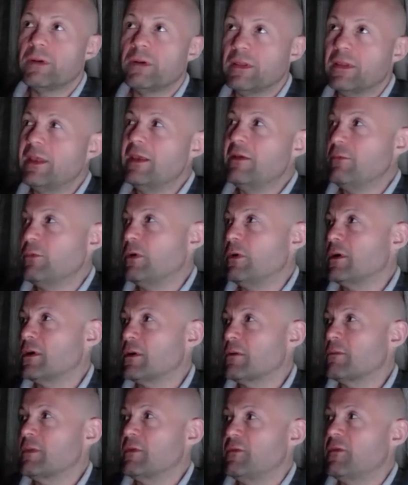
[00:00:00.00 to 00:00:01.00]
But they
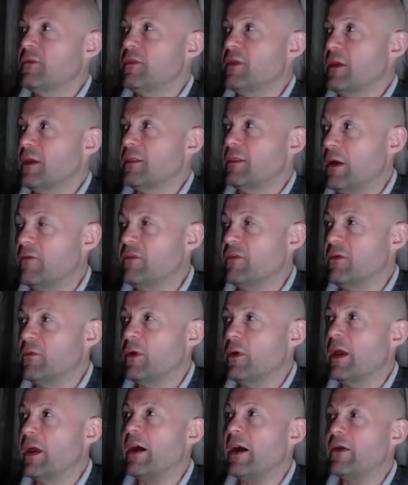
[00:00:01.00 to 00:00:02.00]
were, if you think of the
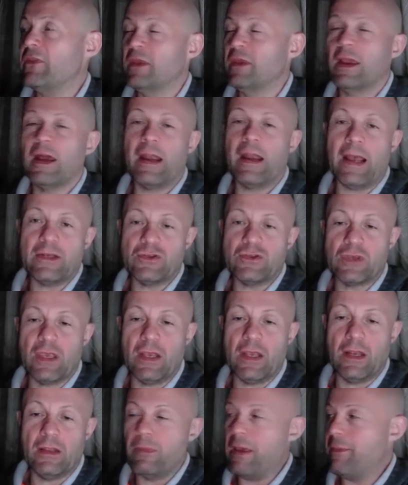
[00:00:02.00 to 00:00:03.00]
way how they got
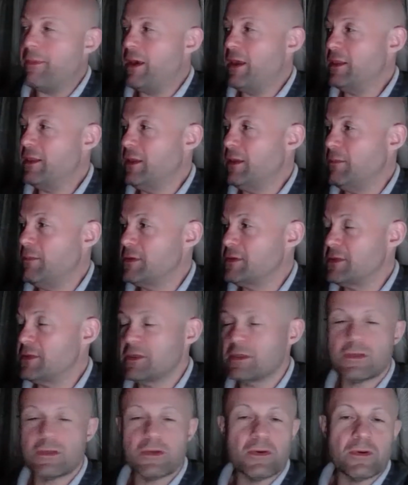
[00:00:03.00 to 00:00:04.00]
educated, MIT
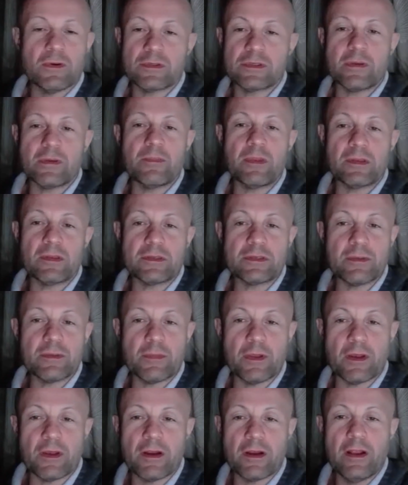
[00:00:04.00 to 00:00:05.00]
business or something
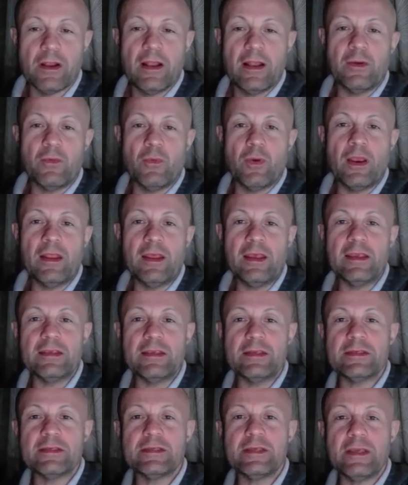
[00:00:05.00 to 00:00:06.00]
similar, the way they
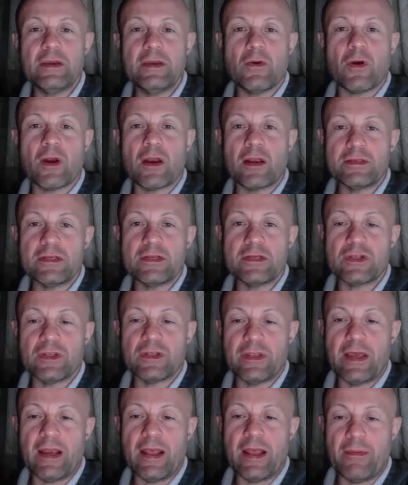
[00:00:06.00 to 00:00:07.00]
see organizational
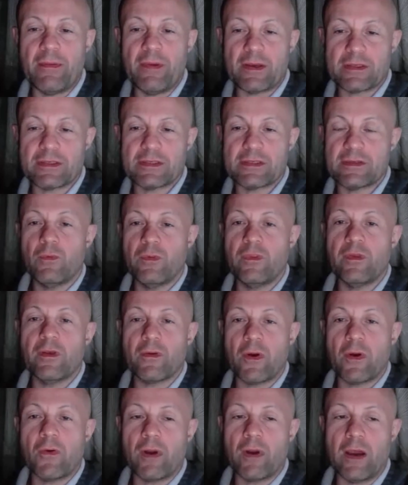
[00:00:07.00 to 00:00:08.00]
dynamics with
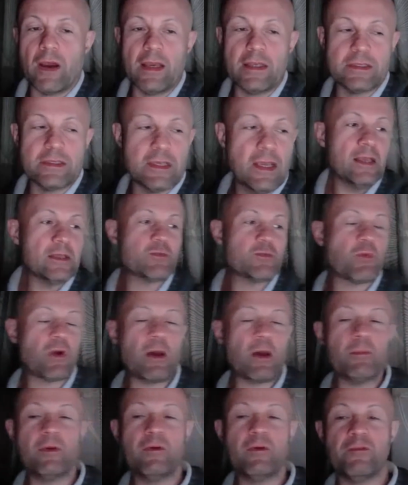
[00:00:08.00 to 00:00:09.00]
their own eyes, it's
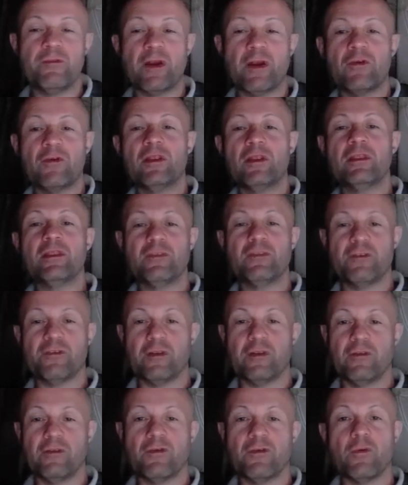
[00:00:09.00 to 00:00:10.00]
probably very
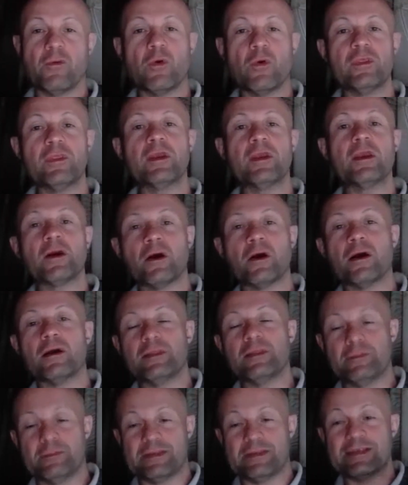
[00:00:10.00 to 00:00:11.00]
different from what they are
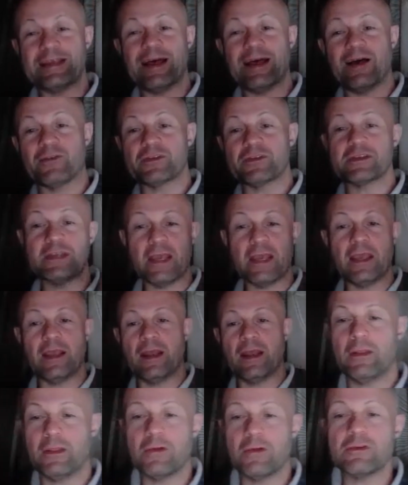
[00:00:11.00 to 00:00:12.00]
themselves saying
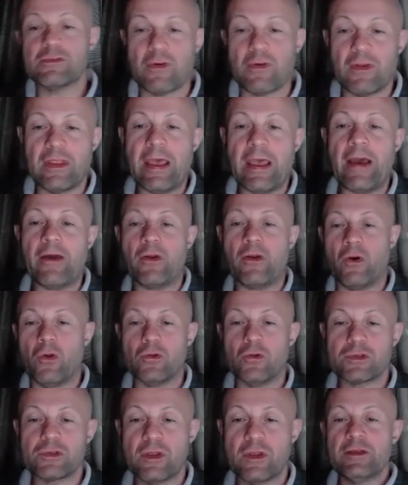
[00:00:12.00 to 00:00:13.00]
in those very town
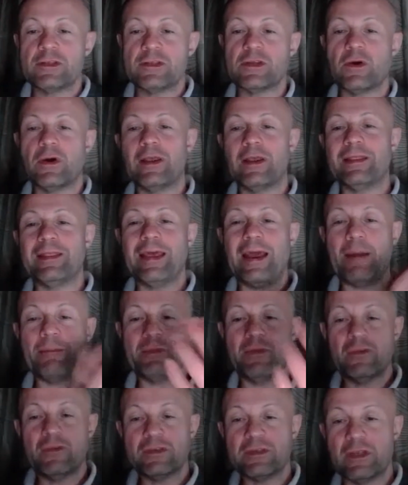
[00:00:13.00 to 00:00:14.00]
halls. So
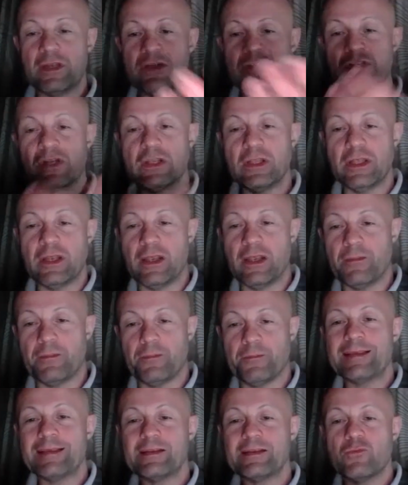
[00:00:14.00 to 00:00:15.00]
adaptiveness and agility
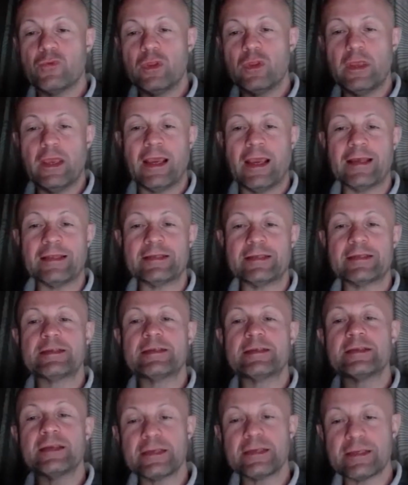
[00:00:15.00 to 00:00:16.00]
isn't really
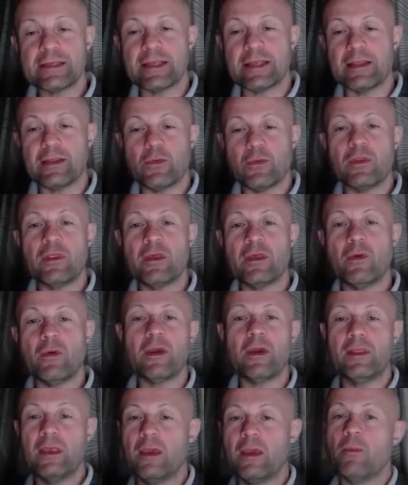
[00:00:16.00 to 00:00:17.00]
consistent with the
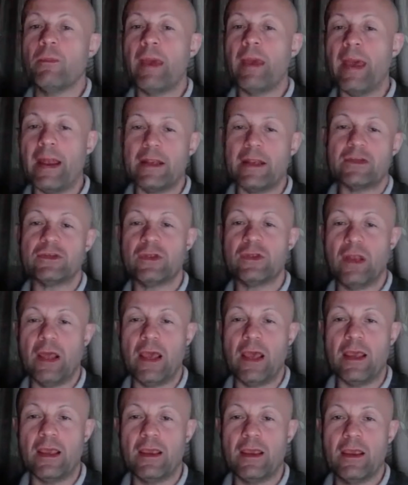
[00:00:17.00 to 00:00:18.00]
way they manage
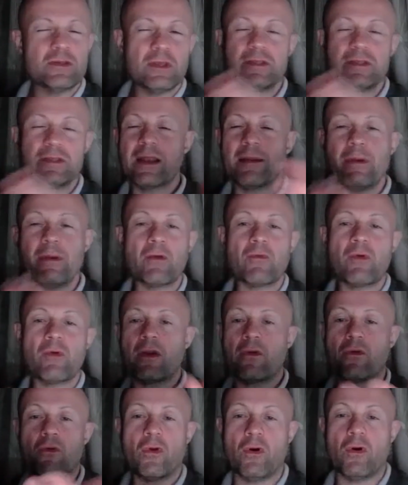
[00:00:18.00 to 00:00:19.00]
today. So it's not about right
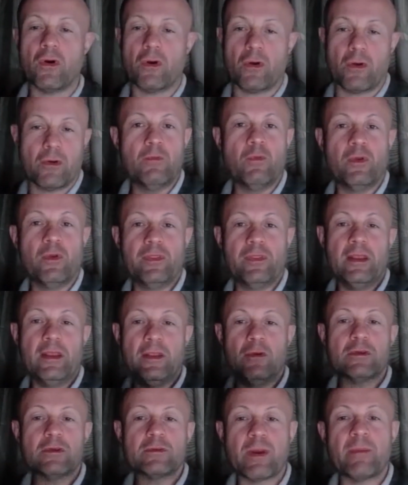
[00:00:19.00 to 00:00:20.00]
or wrong. What they
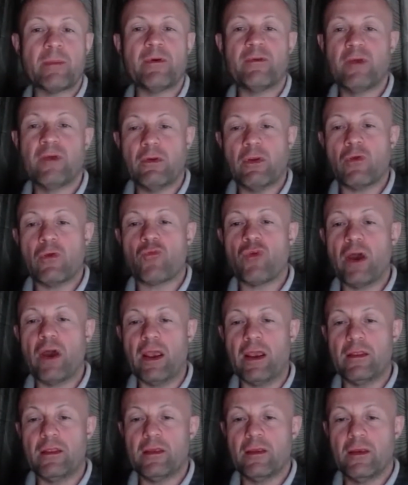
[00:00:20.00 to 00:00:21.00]
do is probably very
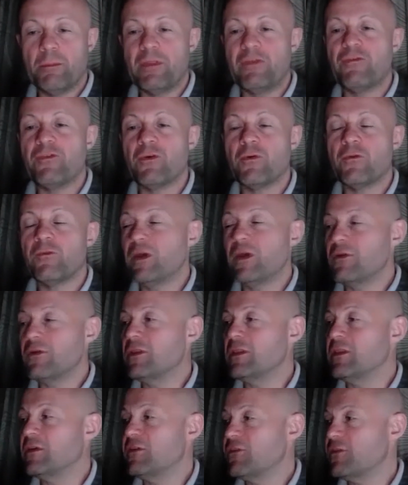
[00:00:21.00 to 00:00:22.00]
right, but for very
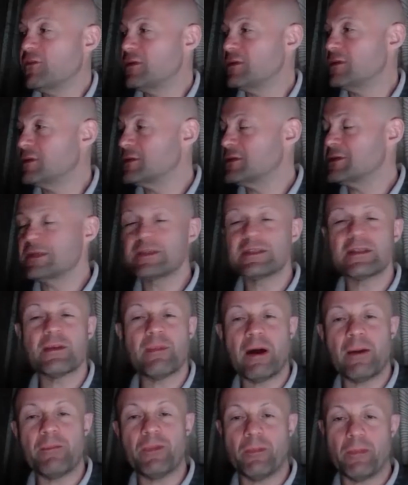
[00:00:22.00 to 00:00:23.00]
different system
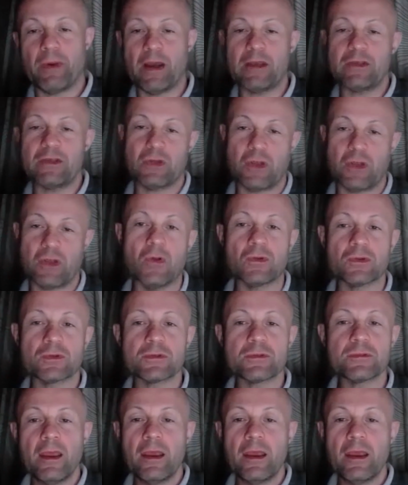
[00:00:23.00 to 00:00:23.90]
optimizing goals.